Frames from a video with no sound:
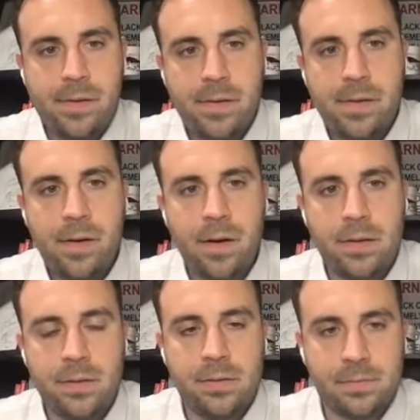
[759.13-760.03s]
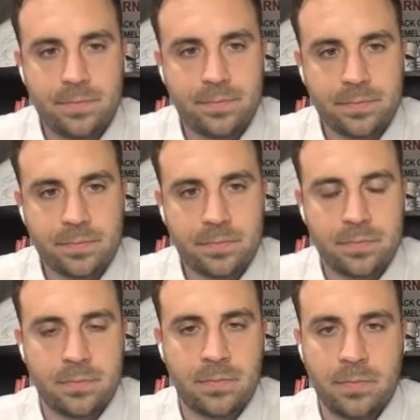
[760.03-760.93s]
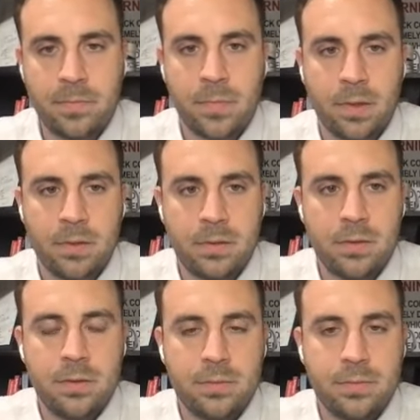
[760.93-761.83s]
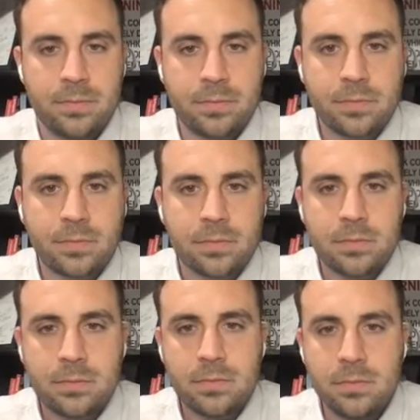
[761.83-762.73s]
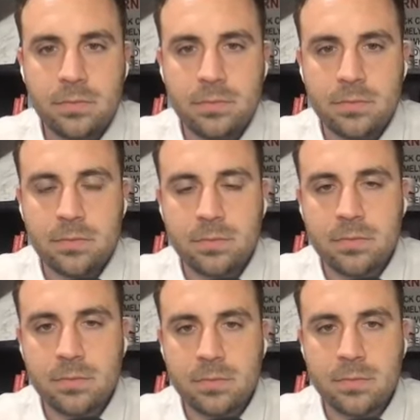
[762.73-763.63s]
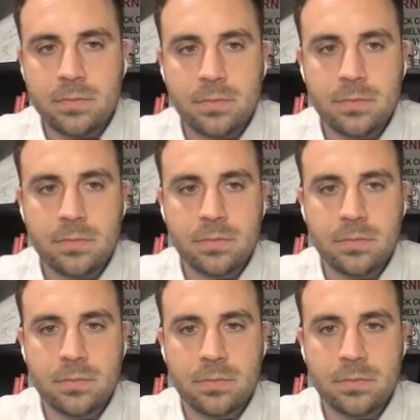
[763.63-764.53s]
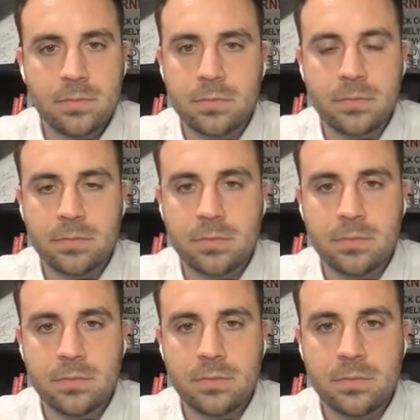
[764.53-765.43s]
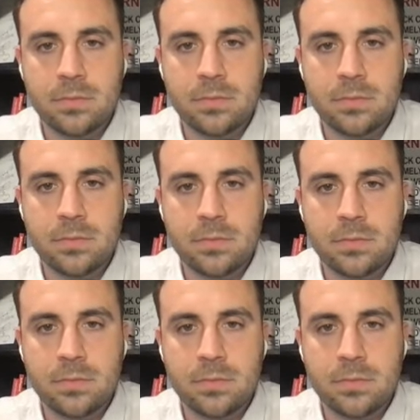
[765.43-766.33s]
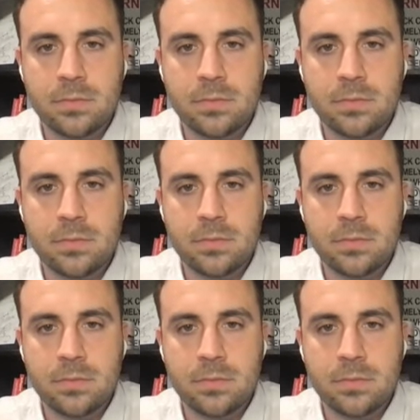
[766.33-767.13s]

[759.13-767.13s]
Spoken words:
(not speaking)